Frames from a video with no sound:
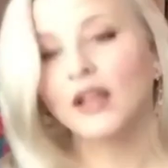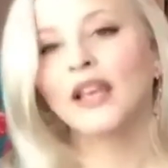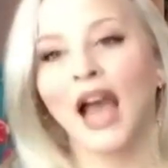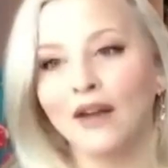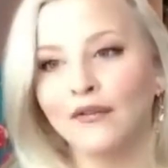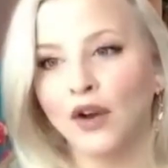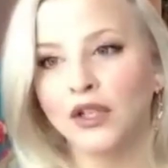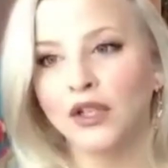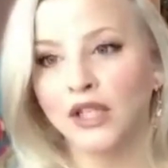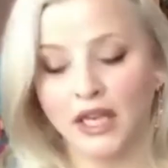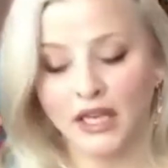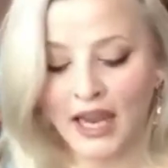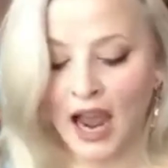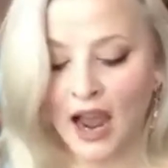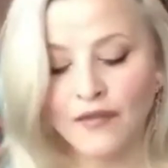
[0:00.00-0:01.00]
Kat Von
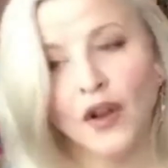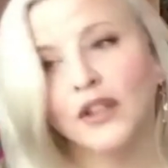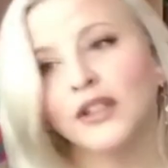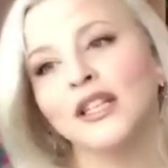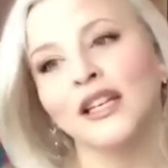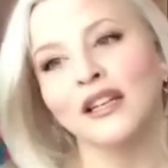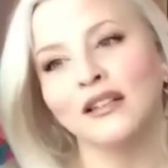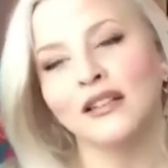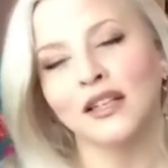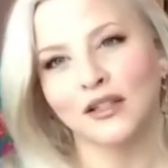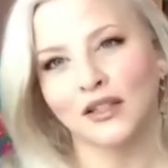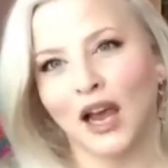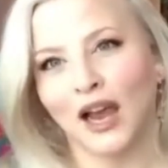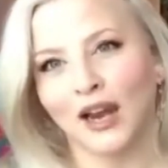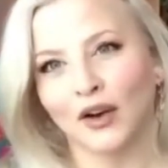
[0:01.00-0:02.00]
D. Kat Von D's
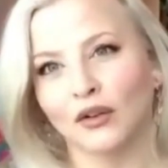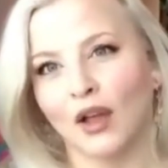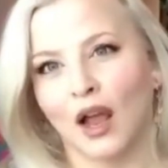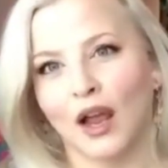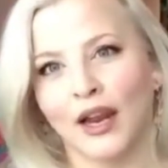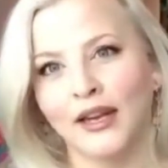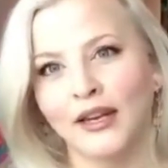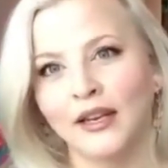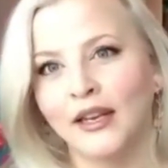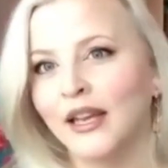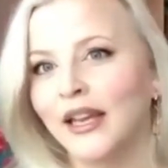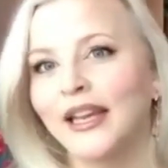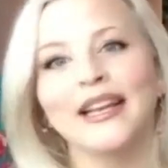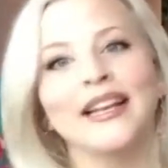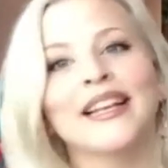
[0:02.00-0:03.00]
entire line
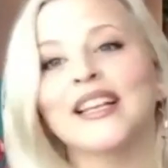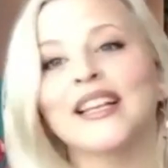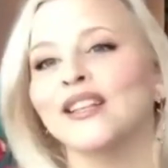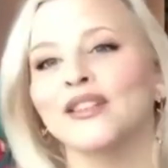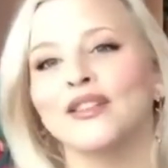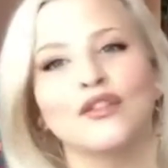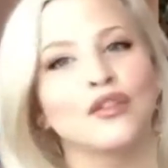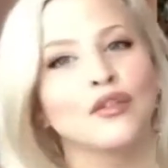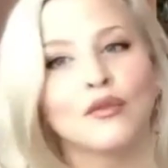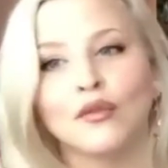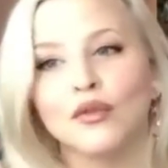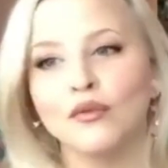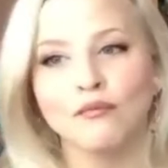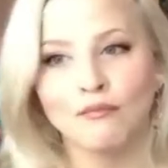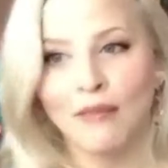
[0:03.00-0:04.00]
is
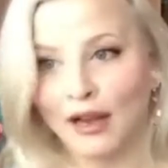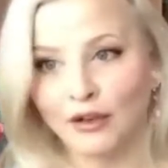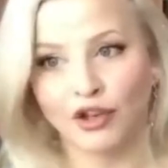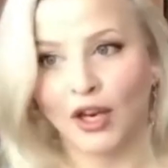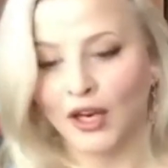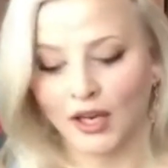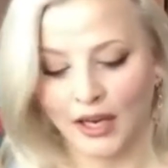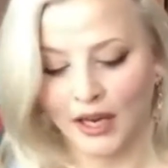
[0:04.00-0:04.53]
magic.